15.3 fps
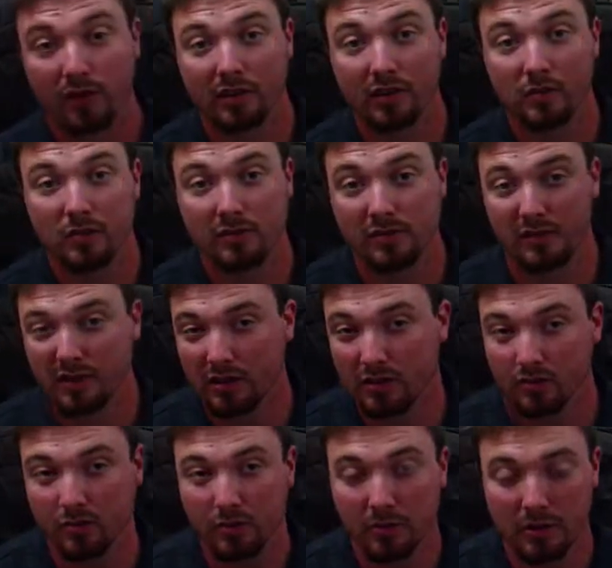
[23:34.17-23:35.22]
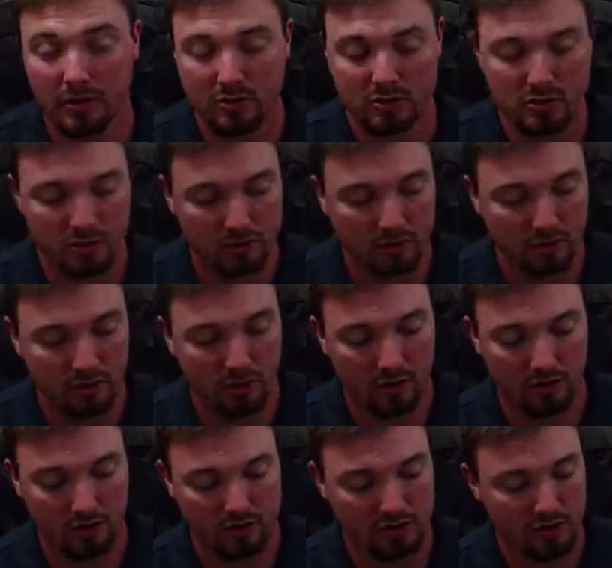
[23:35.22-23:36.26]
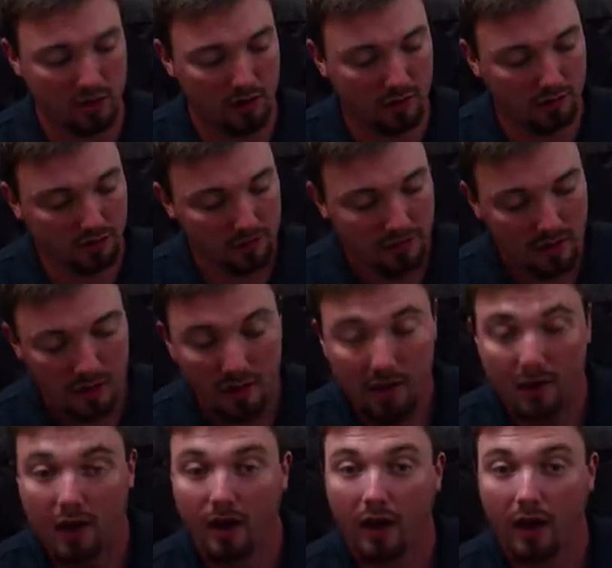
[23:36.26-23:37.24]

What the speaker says: but I wanted to keep this video from being too long. So